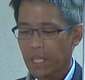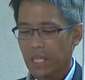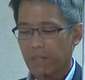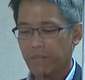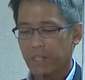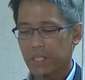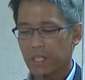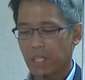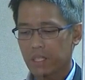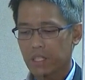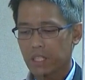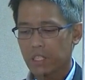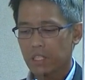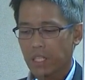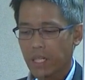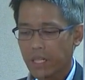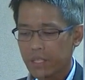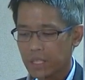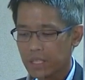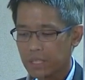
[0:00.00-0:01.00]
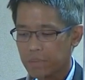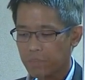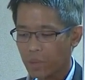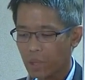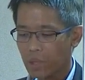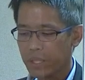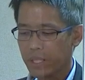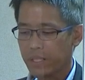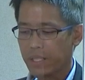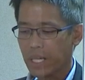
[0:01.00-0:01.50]
If a doctor charges
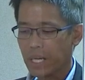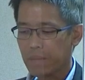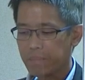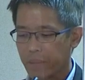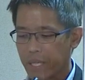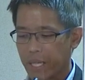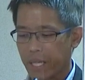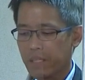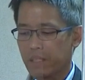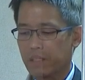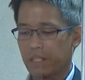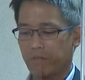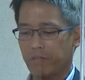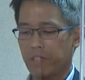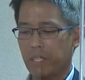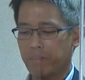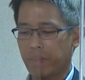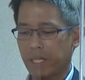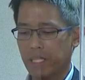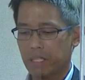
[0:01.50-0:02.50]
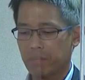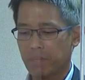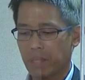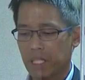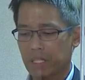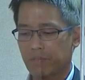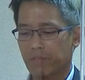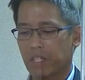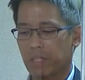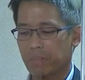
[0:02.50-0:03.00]
more than the upper end of the fee
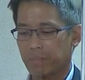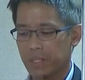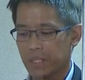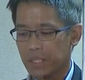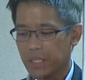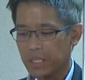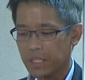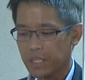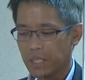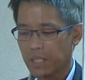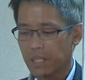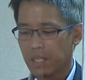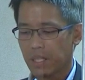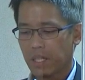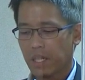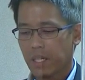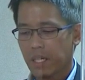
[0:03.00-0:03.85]
benchmarks for a procedure,